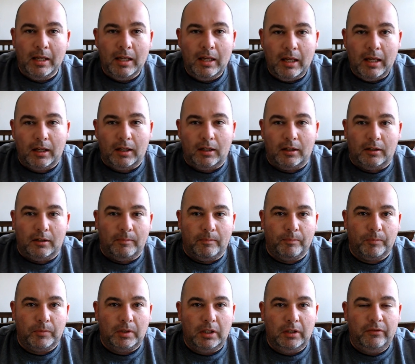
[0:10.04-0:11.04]

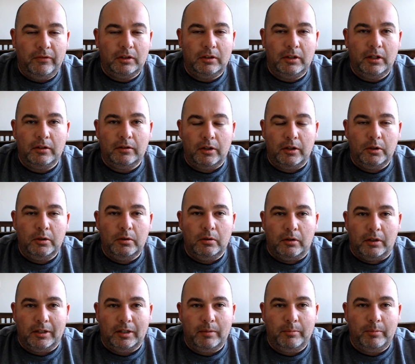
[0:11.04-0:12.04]
Um, if you don't know who
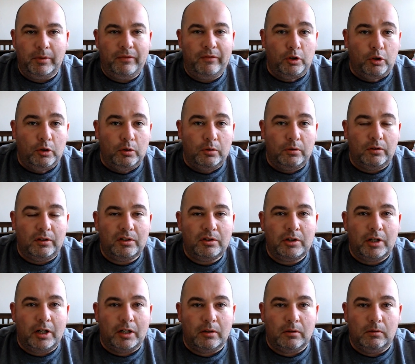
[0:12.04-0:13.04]
I am, if you're new to this
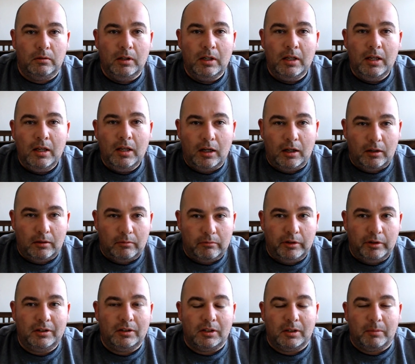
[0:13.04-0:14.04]
channel, I've
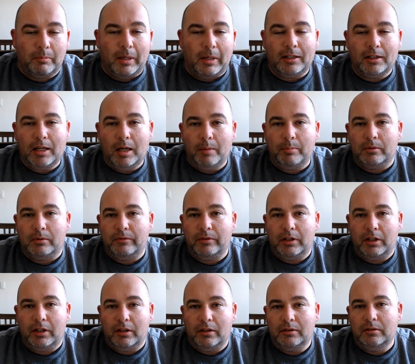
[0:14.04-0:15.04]
recently made a couple of
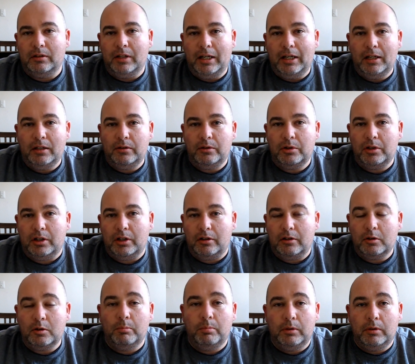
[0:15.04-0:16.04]
videos on how to share a
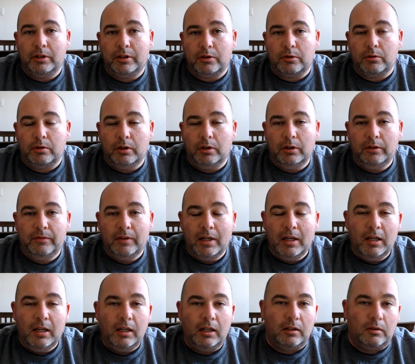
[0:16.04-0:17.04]
complete drive
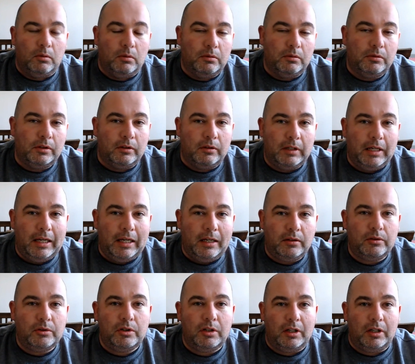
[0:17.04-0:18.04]
and also how to
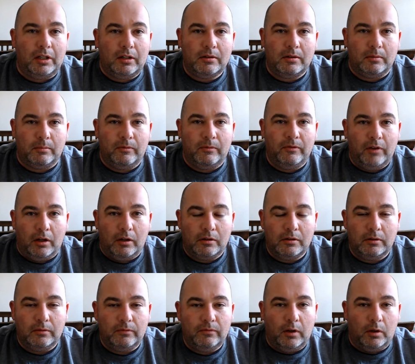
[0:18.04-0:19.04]
share some files
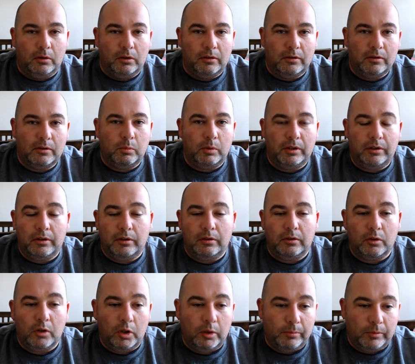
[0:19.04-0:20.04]
and folders within your
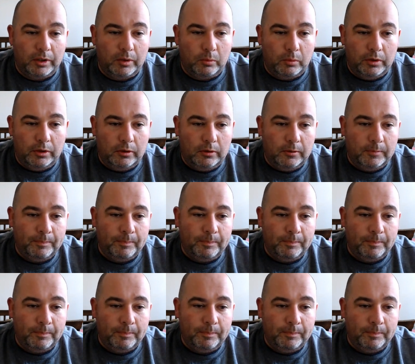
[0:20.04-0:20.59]
home network